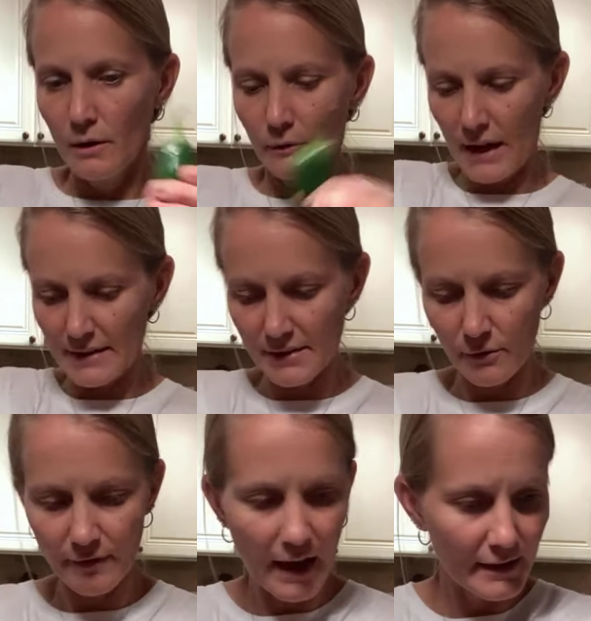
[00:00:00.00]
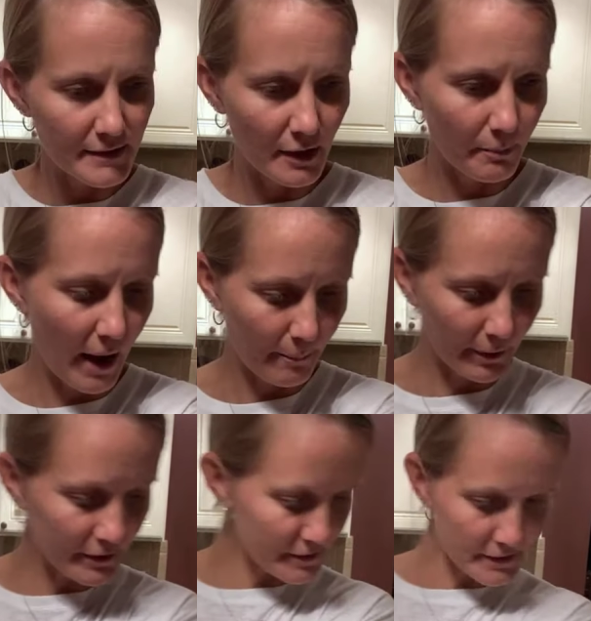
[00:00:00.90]
Okay, so that is our
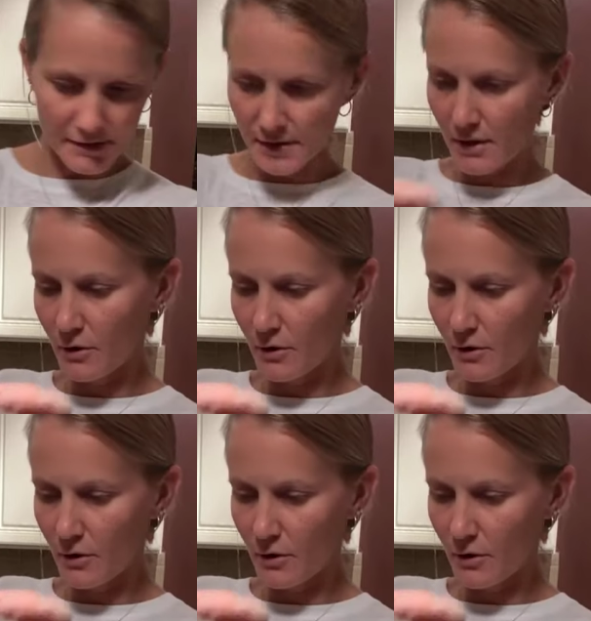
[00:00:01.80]
peppers.